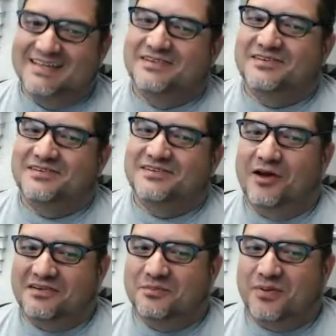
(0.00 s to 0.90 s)
So
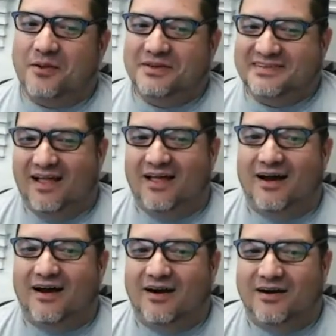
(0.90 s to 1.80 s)
as you can probably tell,
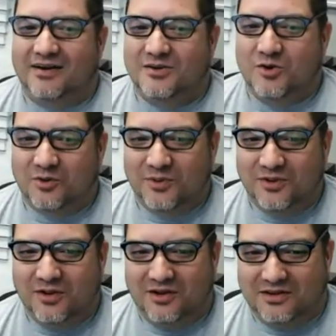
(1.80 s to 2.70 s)
our
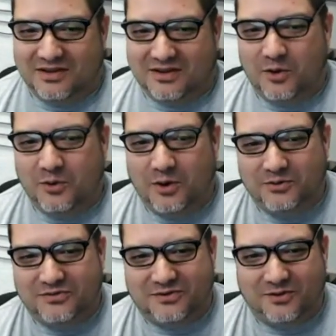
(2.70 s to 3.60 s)
normal
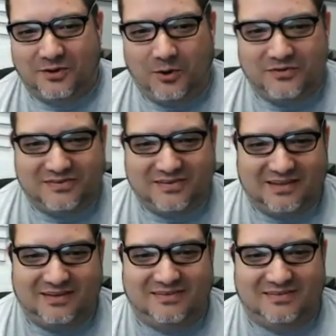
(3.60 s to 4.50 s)
co-host or host
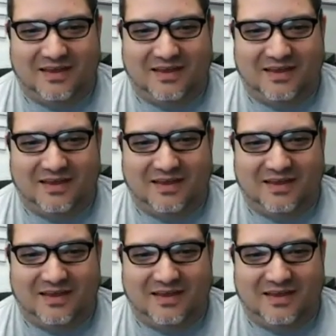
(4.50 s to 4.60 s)
is